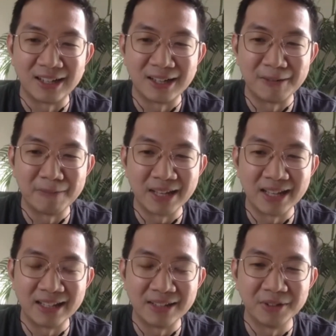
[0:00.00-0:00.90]

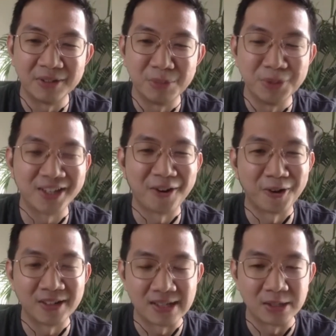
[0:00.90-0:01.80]
and even music
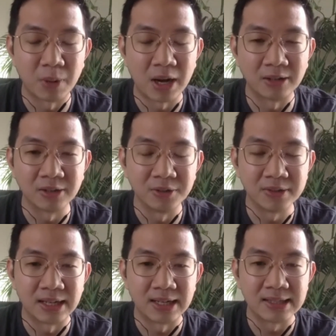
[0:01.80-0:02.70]
artists as well
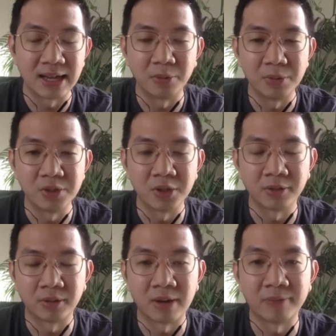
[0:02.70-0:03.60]
use us. We
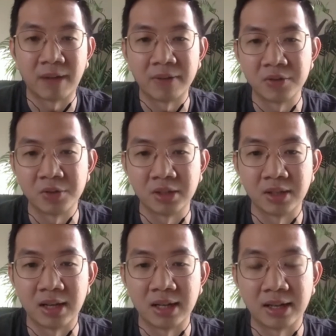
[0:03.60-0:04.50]
serve around 500
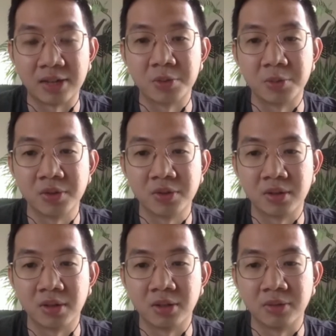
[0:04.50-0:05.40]

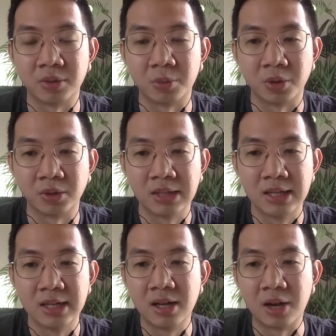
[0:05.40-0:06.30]
customers all over the world.
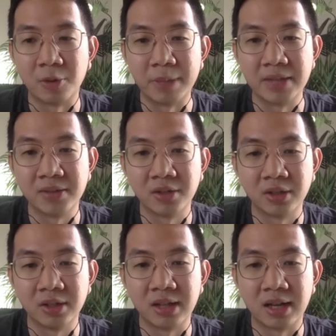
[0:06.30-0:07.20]
We're based
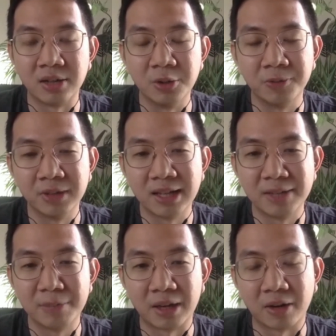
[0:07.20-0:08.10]
here in
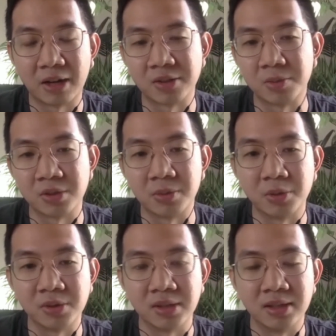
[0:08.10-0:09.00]
Newfoundland, but our customers are
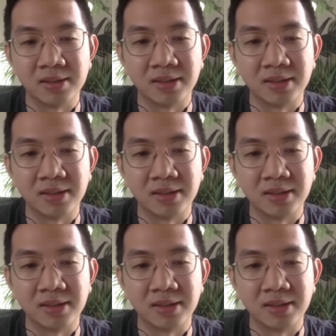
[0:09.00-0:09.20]
mostly